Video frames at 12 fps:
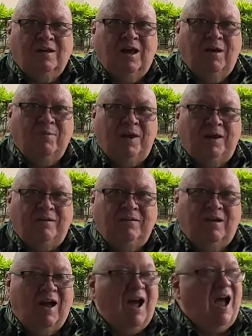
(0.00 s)
I mean,
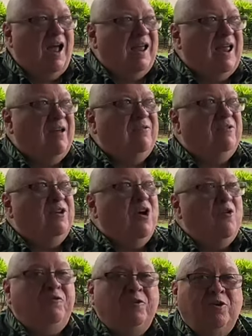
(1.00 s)
I have
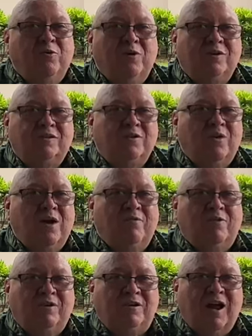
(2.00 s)
no fear
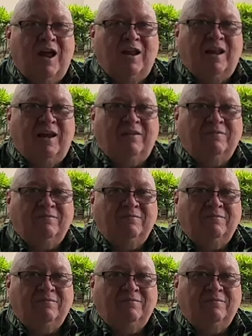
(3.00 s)
whatsoever in Thailand.